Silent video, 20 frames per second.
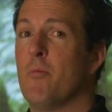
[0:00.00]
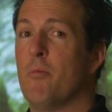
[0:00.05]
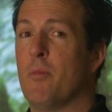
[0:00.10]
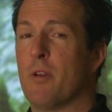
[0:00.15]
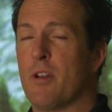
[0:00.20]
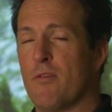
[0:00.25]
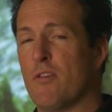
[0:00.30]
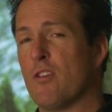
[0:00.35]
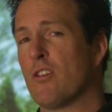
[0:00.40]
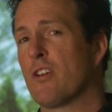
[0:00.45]

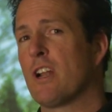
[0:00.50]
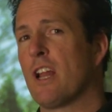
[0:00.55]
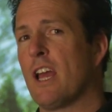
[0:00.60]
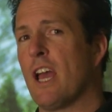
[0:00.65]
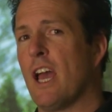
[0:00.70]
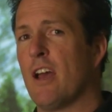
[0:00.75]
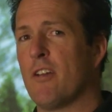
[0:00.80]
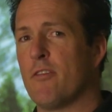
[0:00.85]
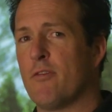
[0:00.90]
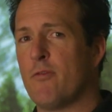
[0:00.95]
But if you're going
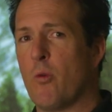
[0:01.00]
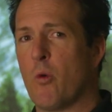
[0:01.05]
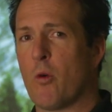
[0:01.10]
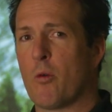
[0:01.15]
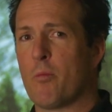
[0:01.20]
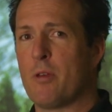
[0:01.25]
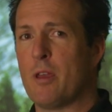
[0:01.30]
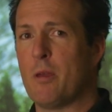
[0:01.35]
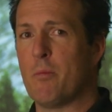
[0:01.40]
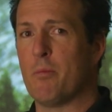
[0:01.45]
to add
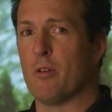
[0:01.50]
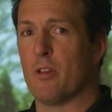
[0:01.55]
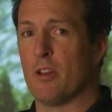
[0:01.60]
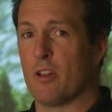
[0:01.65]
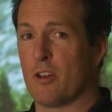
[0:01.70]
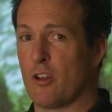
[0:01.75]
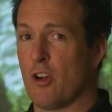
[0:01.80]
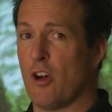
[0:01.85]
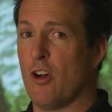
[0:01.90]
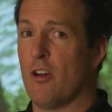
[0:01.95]
4 people
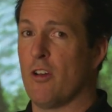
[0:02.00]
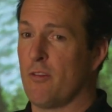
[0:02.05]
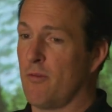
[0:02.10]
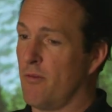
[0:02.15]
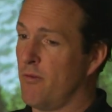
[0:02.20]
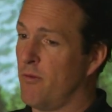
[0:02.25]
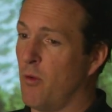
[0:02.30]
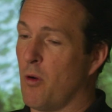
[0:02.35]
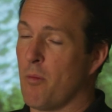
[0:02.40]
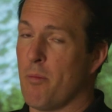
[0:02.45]
and
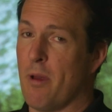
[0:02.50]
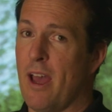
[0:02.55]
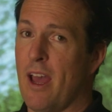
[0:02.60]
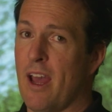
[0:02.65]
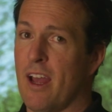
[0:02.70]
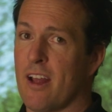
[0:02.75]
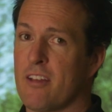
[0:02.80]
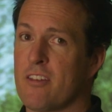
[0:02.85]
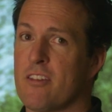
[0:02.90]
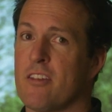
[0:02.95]
4
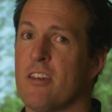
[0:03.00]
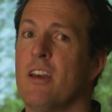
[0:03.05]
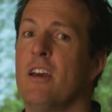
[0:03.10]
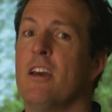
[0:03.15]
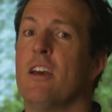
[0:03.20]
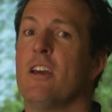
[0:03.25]
bags,